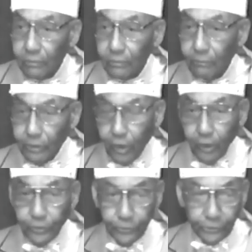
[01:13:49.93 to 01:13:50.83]

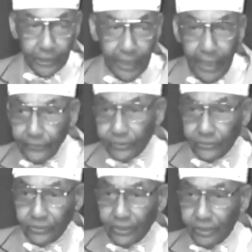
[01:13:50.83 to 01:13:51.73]
Because you see
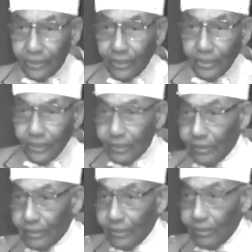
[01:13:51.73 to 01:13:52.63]
others.
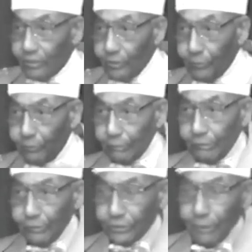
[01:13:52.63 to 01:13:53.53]
You,
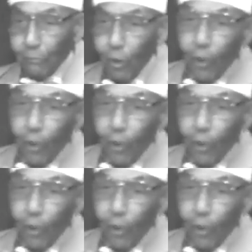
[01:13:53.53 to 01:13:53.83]
you see more